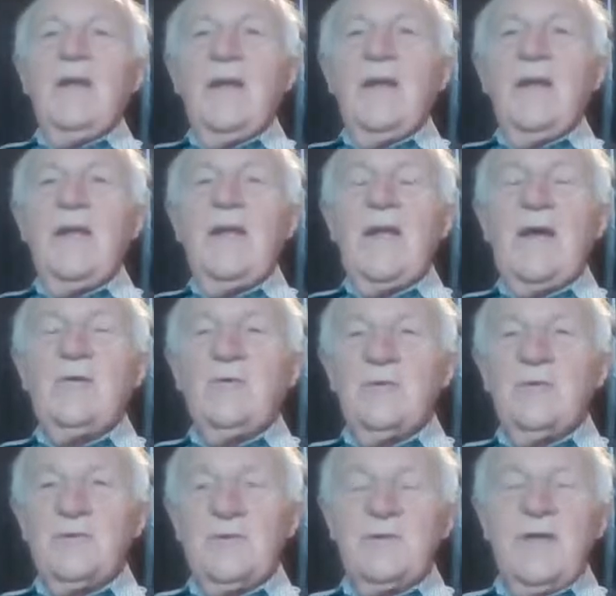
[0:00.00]
he
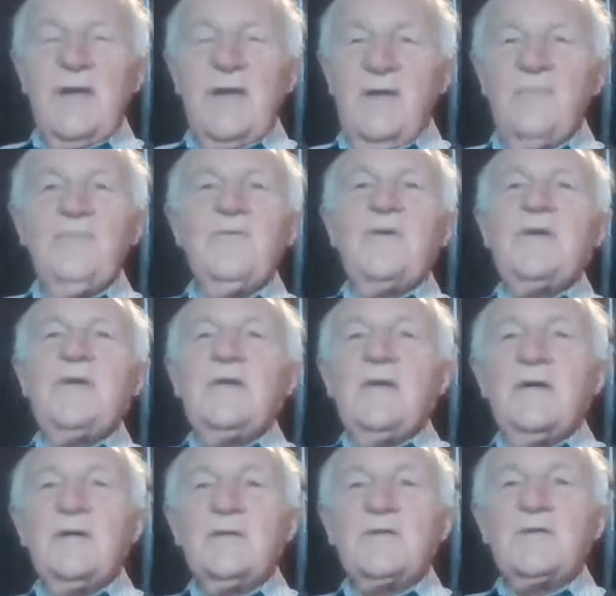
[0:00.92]
ordered every
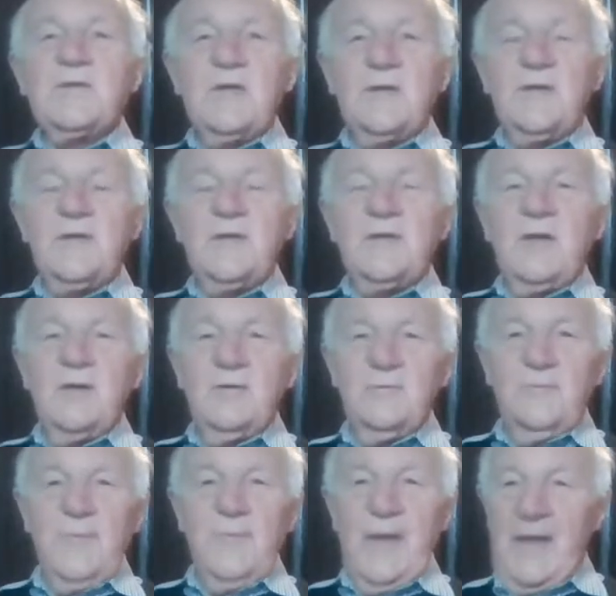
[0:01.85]
solid
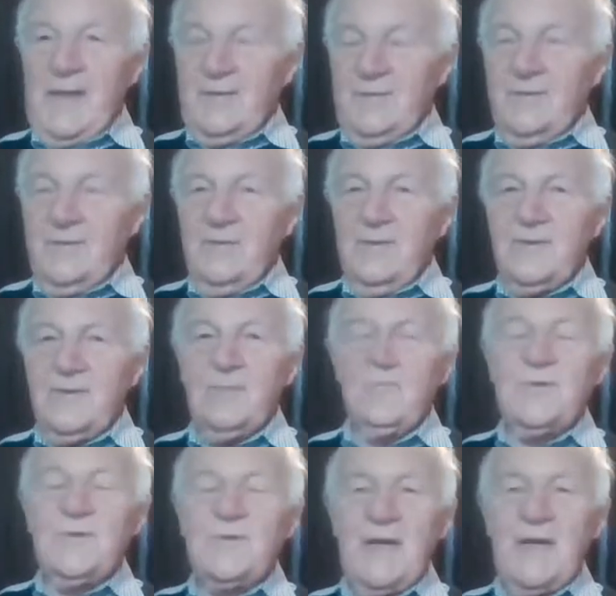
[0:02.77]
gold pen
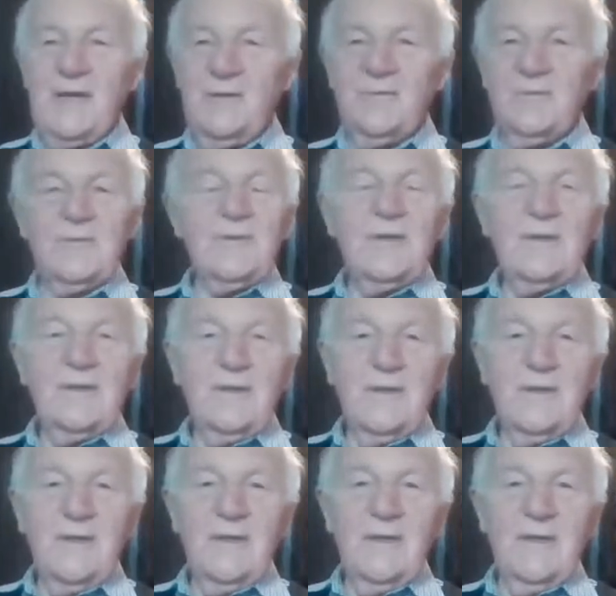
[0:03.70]
that was held
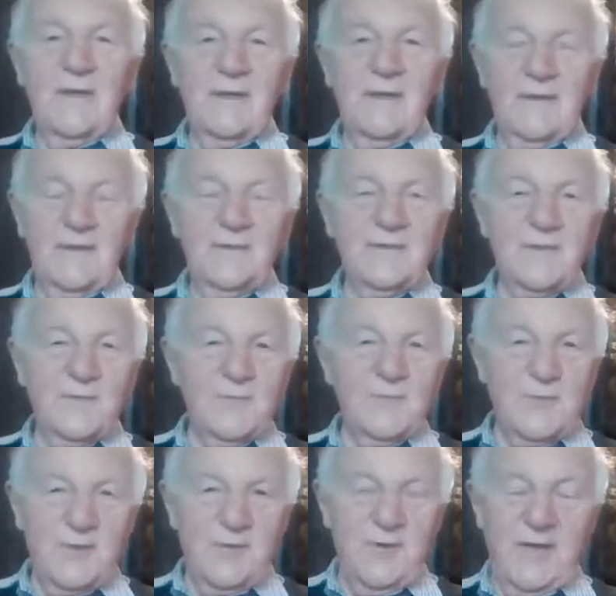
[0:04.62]
in a
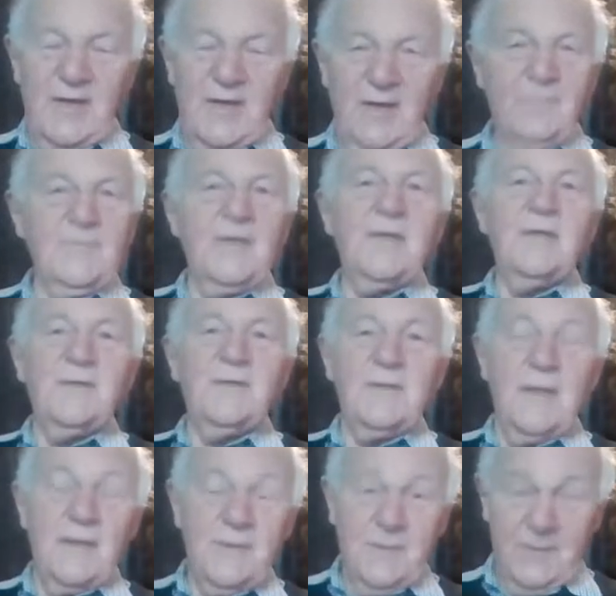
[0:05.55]
subsidiary company,
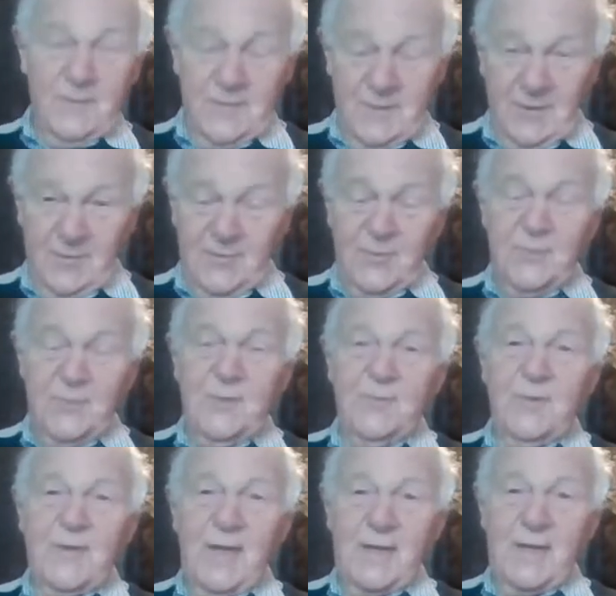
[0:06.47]
and I told you there
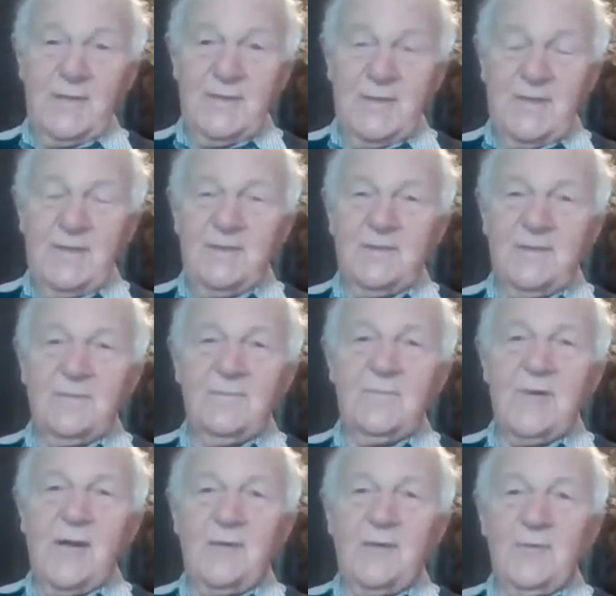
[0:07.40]
were 19 of
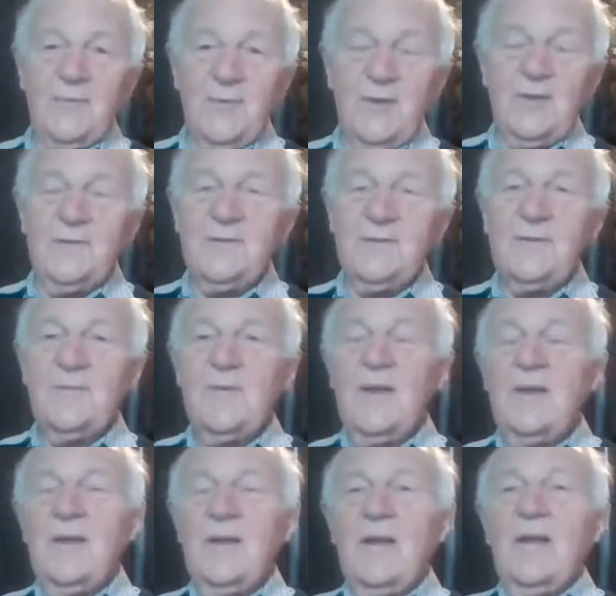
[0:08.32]
them around the world,
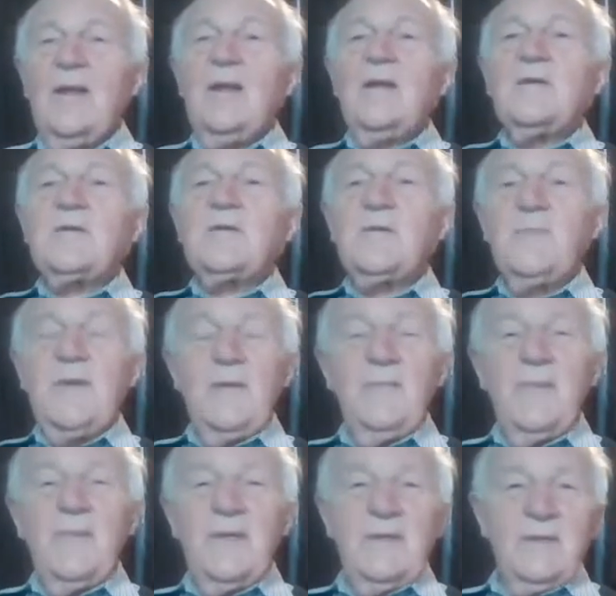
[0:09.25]
to be
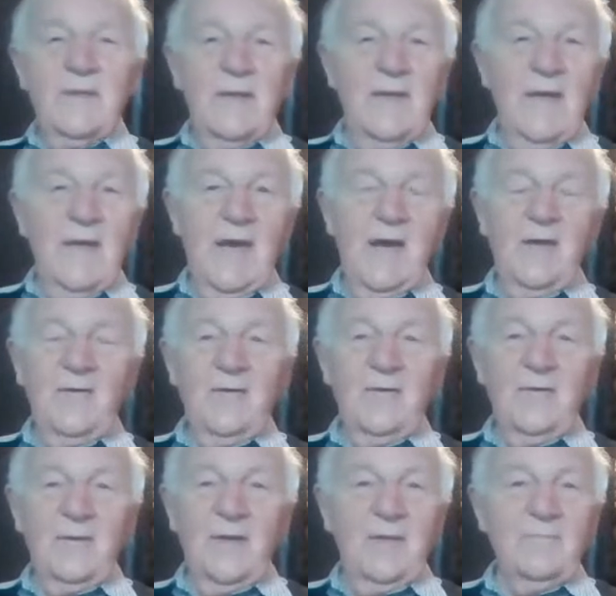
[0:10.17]
immediately
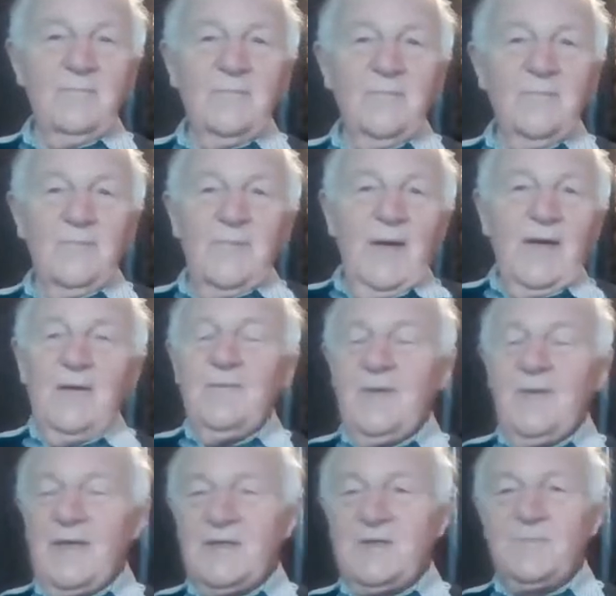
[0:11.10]
by
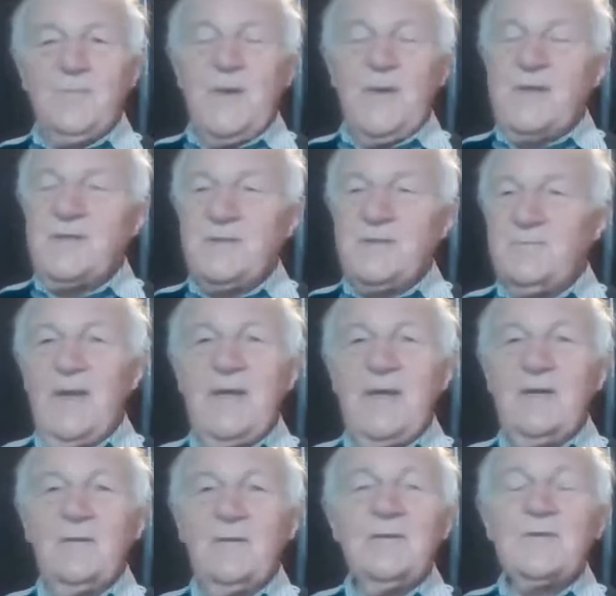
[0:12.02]
express
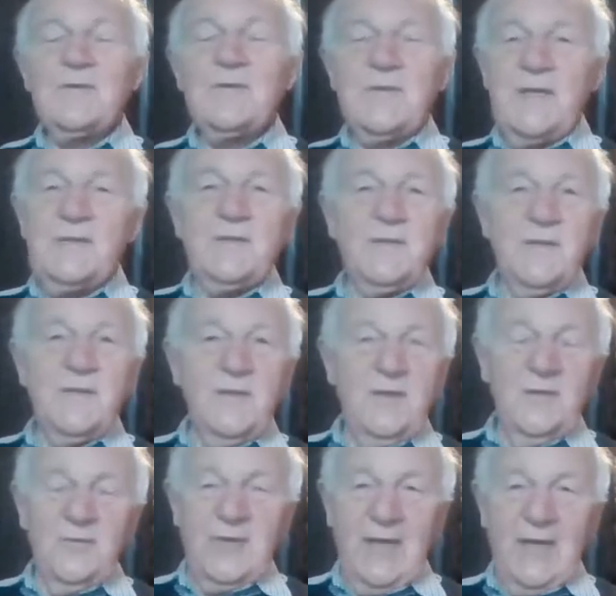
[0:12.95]
mail sent to
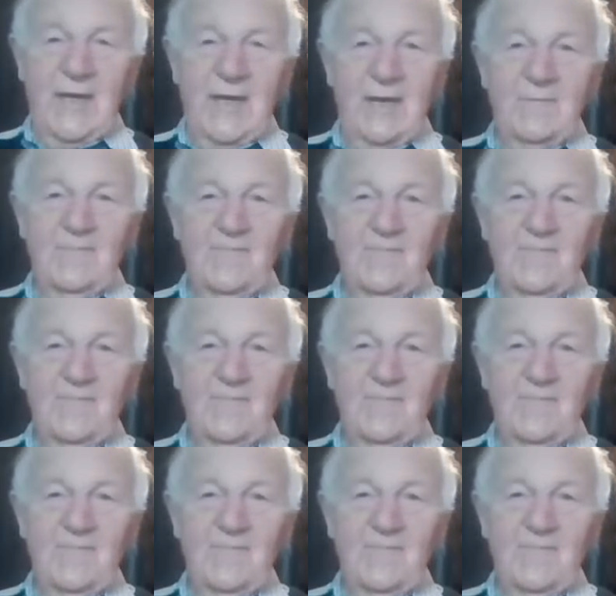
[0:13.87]
the UK.